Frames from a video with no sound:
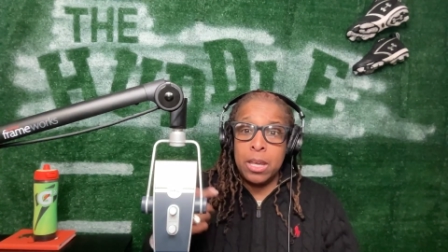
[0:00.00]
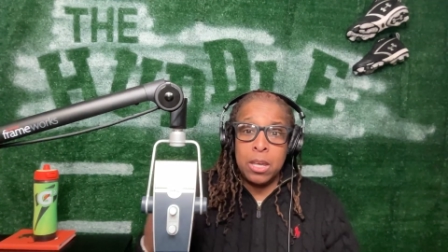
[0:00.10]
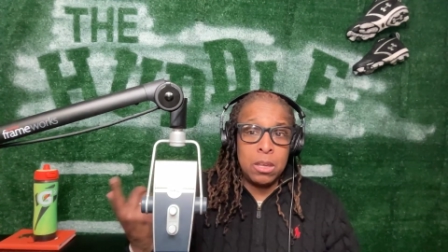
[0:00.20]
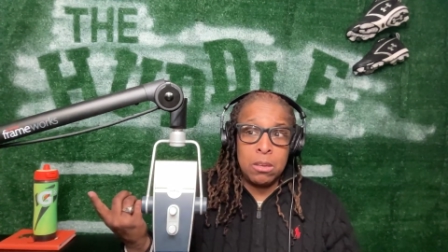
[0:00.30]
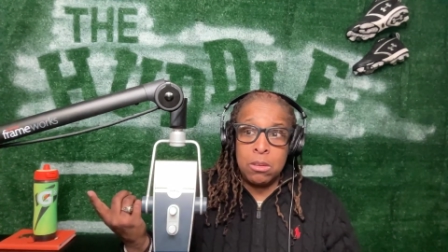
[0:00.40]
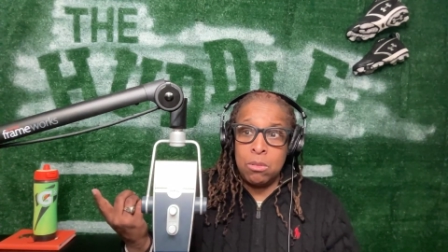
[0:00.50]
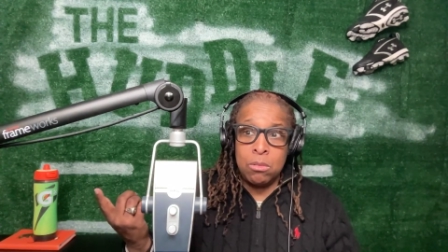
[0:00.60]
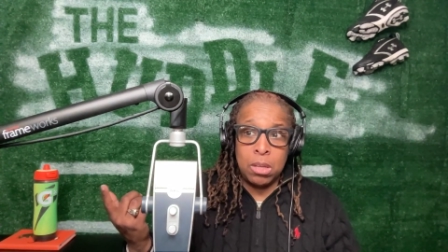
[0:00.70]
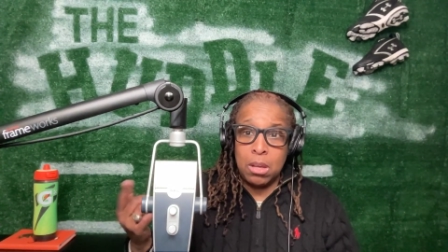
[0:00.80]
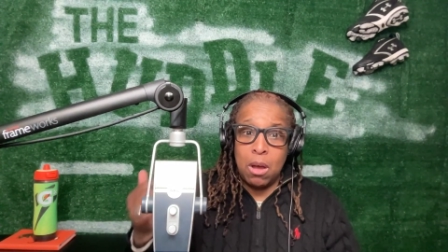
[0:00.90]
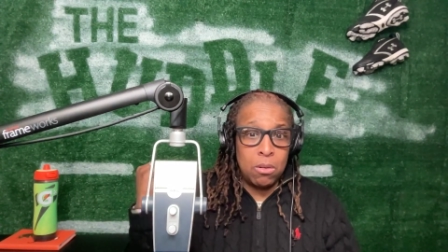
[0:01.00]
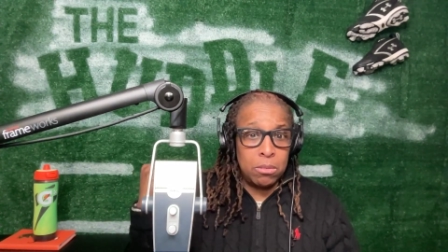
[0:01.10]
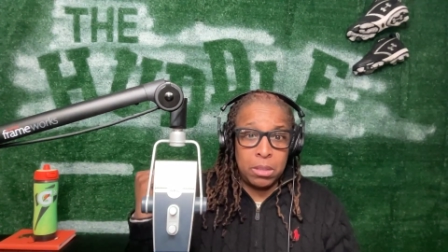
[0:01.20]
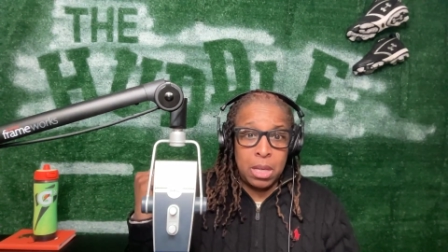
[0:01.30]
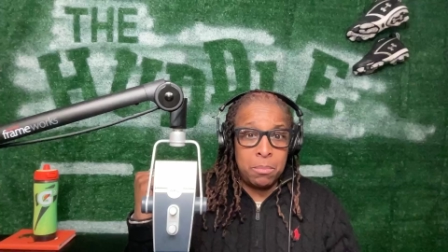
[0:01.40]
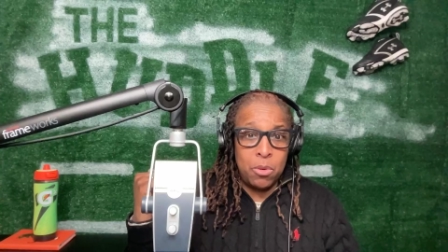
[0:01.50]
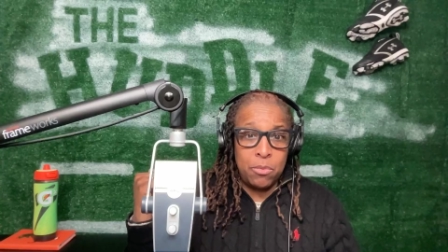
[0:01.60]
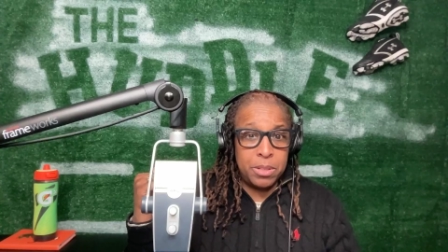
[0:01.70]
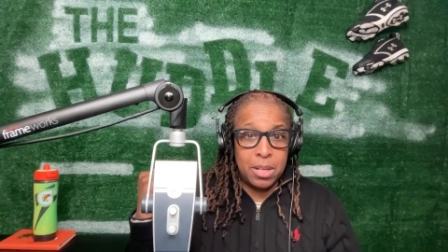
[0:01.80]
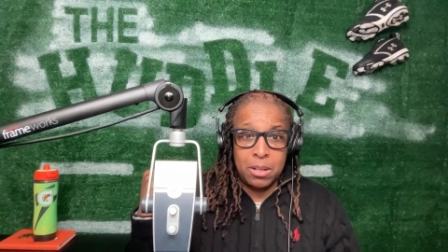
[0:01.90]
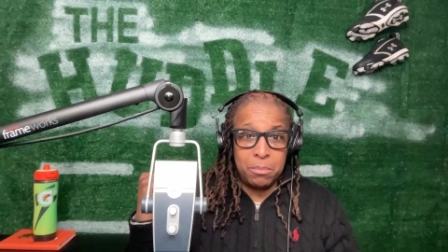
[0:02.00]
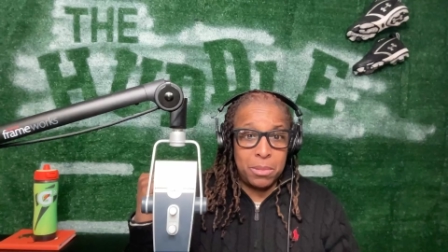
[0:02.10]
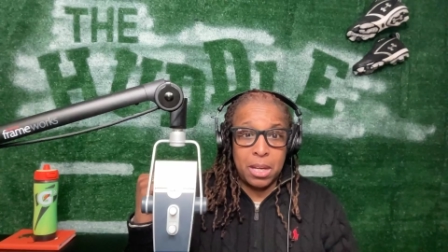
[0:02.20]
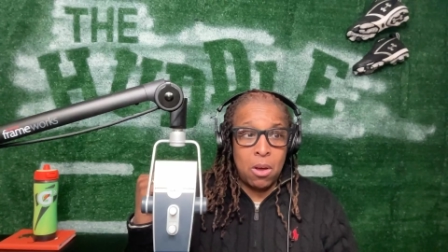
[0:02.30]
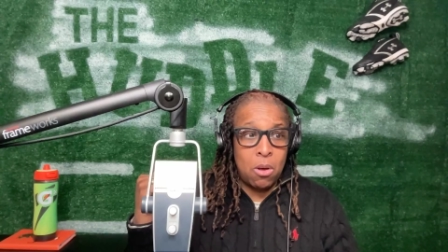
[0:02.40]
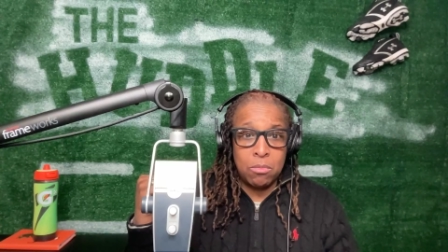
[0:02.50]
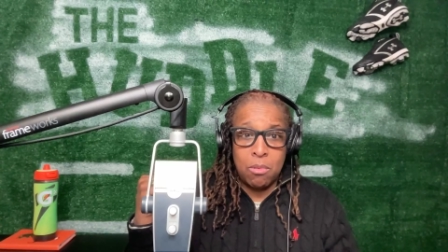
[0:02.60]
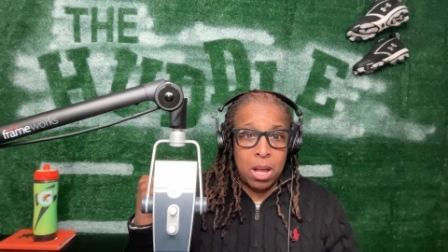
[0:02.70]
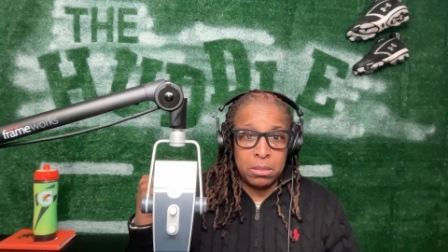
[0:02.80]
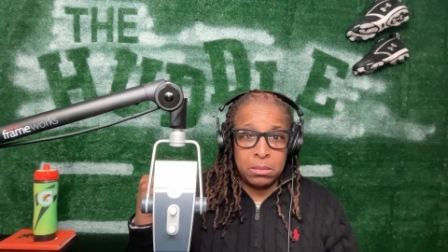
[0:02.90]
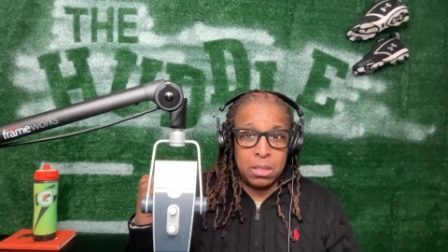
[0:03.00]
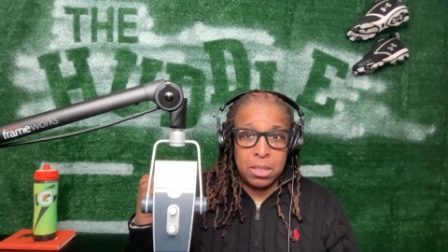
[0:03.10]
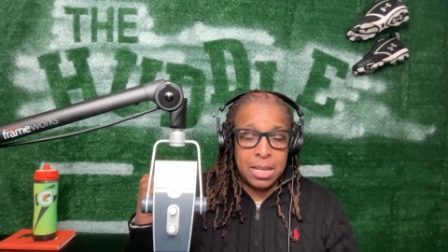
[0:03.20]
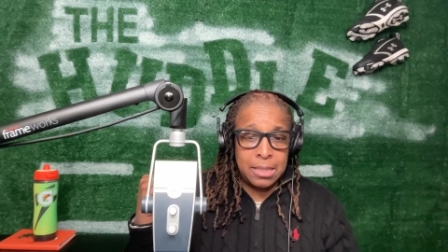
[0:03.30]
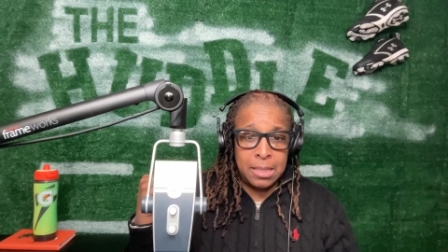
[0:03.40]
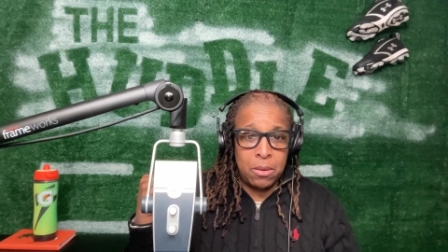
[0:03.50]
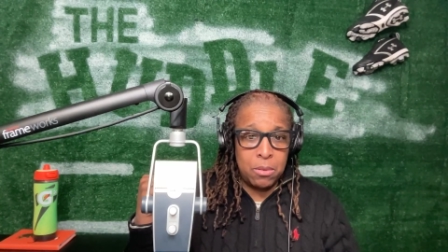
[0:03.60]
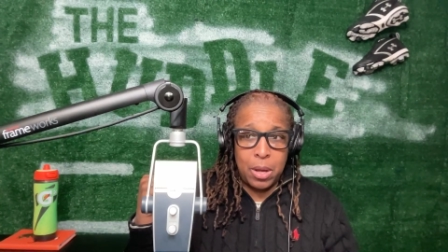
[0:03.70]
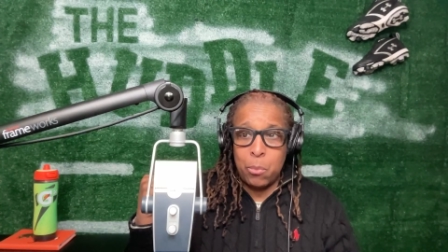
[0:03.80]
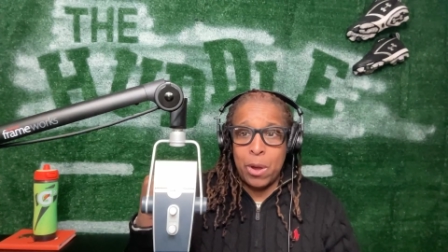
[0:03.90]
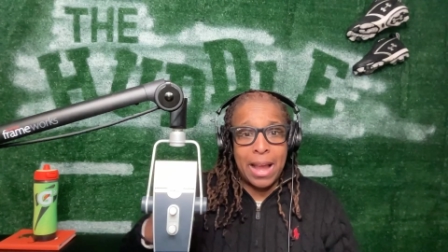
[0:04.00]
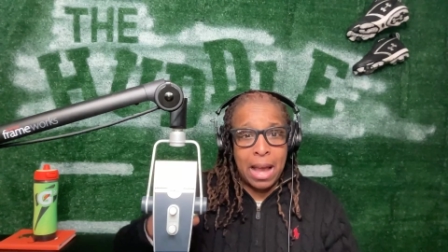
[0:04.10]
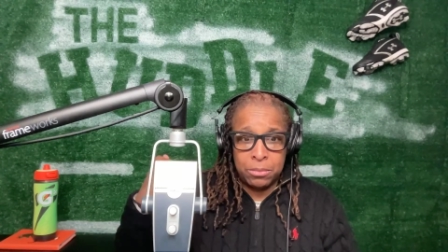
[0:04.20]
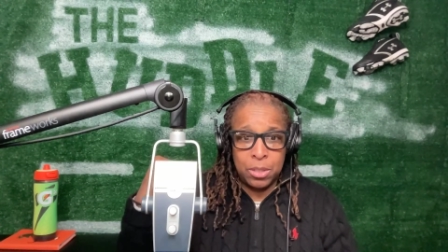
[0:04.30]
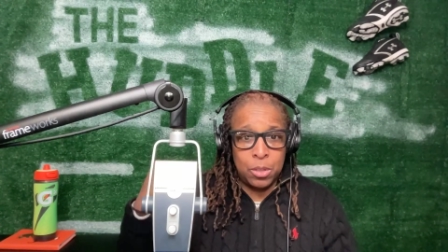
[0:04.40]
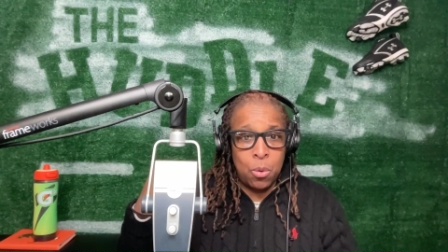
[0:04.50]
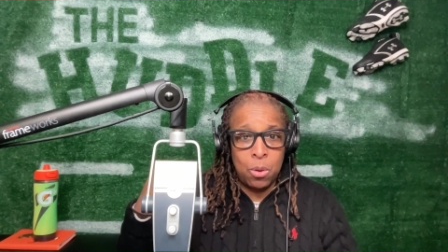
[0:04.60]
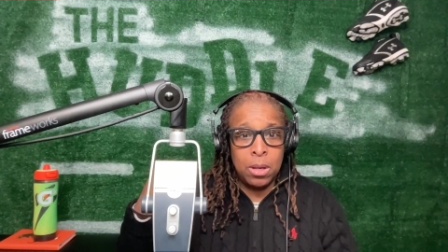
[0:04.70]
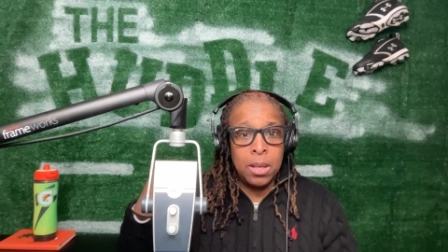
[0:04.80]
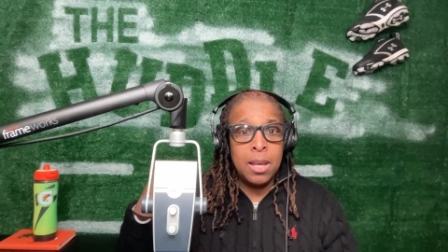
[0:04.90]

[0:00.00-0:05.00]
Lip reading: you can go and keep moving, tell them to kick all the rocks that they see on their way out the door,